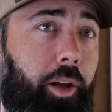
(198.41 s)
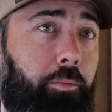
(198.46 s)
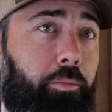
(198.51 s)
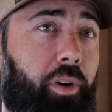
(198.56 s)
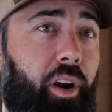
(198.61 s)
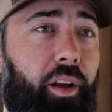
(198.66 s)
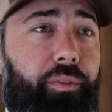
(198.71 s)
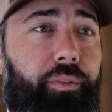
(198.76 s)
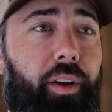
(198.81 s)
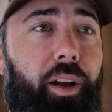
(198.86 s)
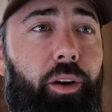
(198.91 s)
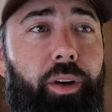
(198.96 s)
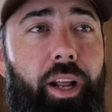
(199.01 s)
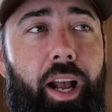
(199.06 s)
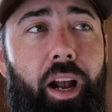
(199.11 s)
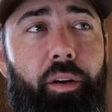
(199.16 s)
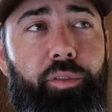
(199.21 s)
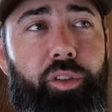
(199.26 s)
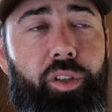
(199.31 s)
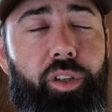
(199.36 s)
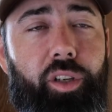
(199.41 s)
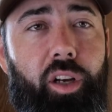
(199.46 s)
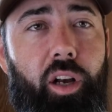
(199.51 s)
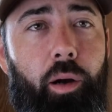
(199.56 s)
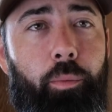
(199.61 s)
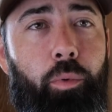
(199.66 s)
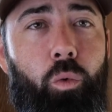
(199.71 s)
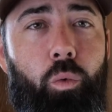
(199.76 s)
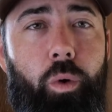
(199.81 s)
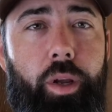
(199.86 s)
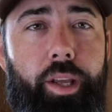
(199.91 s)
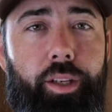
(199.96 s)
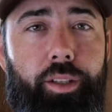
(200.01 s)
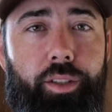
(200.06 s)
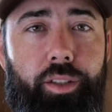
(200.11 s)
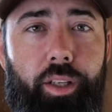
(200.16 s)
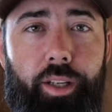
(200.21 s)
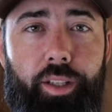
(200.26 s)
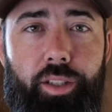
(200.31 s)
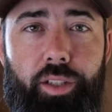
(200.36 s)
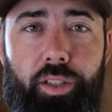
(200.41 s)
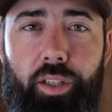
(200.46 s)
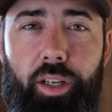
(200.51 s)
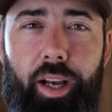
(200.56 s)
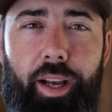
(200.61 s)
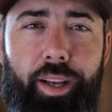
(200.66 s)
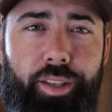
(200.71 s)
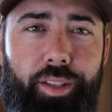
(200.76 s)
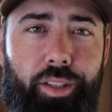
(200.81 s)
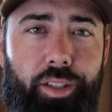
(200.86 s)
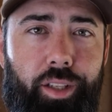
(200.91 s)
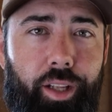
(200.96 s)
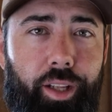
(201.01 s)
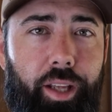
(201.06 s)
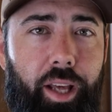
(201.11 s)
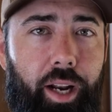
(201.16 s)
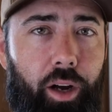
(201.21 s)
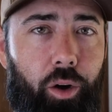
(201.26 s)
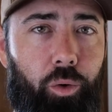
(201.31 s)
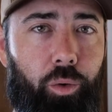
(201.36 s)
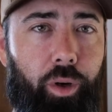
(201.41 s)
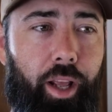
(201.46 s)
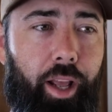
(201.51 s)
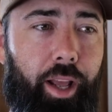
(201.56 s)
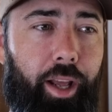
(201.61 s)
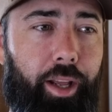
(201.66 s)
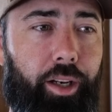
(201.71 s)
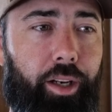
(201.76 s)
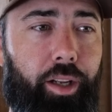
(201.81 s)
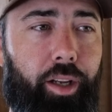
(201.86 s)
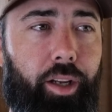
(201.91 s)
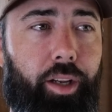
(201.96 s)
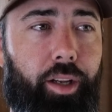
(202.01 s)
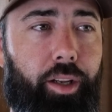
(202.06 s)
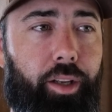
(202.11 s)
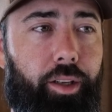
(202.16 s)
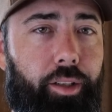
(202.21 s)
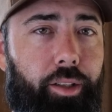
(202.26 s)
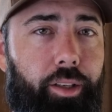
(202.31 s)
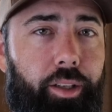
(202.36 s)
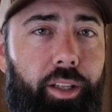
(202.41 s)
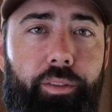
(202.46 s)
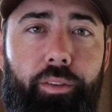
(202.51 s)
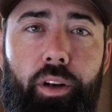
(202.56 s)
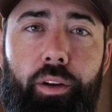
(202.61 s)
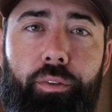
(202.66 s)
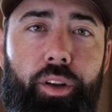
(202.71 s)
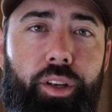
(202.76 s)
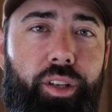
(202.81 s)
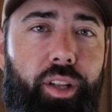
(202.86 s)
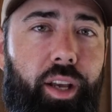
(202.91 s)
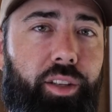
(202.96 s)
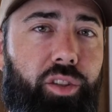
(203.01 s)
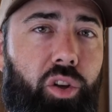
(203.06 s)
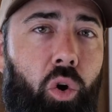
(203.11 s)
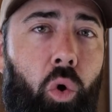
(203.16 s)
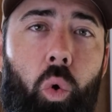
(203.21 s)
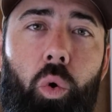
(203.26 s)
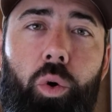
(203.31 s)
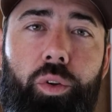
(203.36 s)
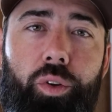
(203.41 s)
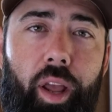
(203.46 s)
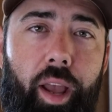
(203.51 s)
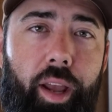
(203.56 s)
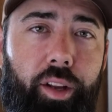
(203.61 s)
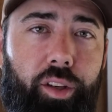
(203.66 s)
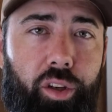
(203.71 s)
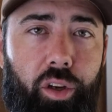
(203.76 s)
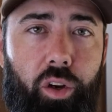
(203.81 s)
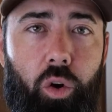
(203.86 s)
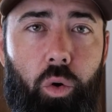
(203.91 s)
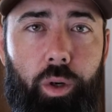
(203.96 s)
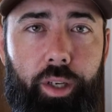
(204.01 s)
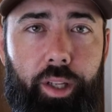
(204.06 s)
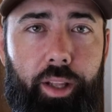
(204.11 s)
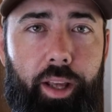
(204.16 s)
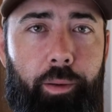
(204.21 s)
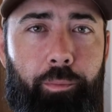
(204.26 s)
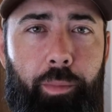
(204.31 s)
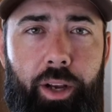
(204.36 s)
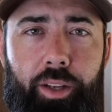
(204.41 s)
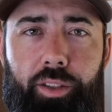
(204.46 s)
But I found after a couple weeks, it's nice to get out, and even if it takes a whole day to go and get my